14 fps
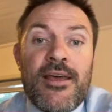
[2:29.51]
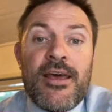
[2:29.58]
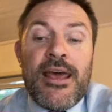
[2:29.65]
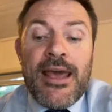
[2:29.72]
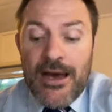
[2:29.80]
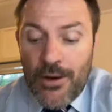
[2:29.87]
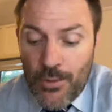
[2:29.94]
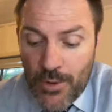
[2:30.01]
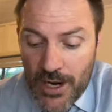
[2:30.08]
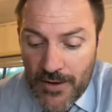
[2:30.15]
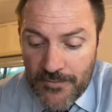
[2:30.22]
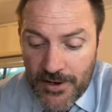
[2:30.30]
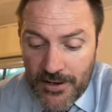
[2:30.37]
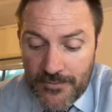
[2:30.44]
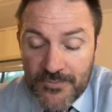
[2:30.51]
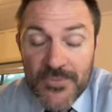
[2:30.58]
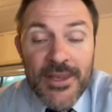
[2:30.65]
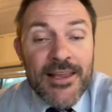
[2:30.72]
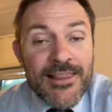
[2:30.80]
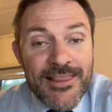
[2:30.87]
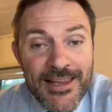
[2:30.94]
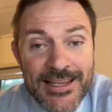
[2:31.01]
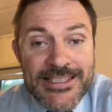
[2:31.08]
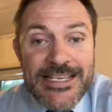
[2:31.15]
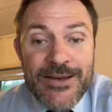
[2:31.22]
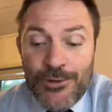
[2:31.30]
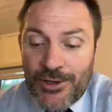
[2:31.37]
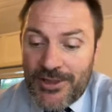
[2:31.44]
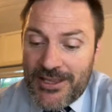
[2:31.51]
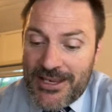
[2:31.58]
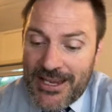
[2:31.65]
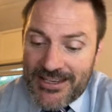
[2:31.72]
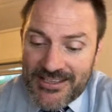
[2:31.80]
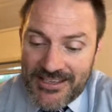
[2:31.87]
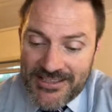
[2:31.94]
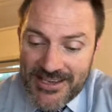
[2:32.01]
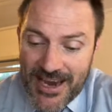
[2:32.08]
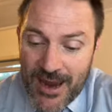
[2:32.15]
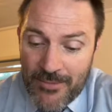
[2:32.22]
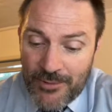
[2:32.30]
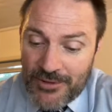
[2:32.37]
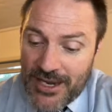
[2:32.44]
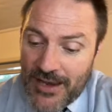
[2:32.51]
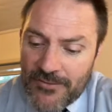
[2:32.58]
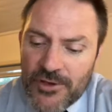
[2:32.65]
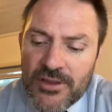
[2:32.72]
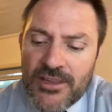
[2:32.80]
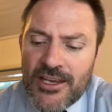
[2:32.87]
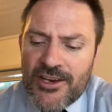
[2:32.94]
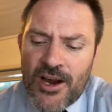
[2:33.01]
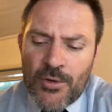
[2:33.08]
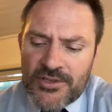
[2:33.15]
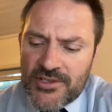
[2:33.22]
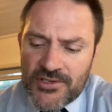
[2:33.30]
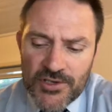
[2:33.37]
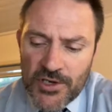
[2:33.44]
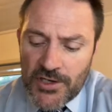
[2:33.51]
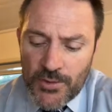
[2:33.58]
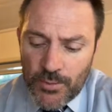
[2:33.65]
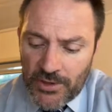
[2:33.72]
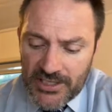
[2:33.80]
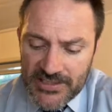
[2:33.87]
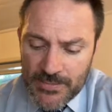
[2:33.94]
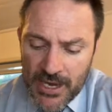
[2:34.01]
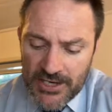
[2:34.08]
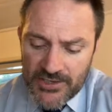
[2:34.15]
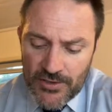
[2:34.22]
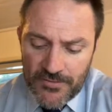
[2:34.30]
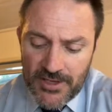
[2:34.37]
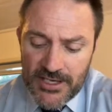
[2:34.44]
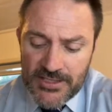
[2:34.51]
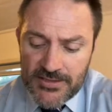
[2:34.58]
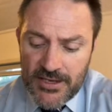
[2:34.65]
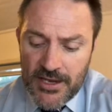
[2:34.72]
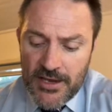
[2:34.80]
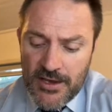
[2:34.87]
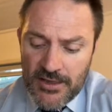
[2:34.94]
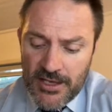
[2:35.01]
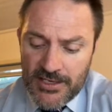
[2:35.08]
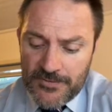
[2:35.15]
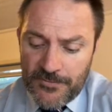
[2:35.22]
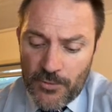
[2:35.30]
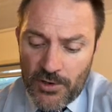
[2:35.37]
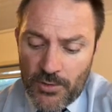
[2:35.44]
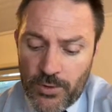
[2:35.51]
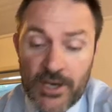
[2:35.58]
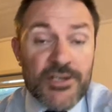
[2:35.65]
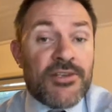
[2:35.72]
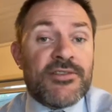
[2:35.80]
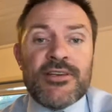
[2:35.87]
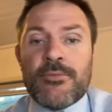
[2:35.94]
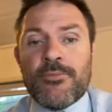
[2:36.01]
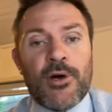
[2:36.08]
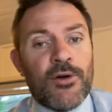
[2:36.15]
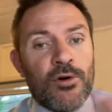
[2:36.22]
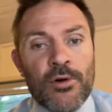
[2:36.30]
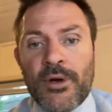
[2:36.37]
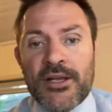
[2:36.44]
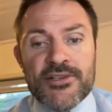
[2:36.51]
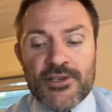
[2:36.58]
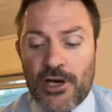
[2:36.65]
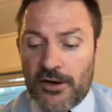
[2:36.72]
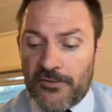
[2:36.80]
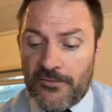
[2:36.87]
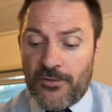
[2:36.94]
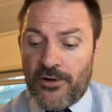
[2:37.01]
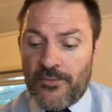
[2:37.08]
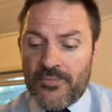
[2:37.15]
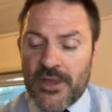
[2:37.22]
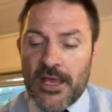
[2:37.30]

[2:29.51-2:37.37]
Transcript: However, let's have a look at the next example. Now, if you think you know what to do and you want to smash off these 4 questions, then by all means, go for it.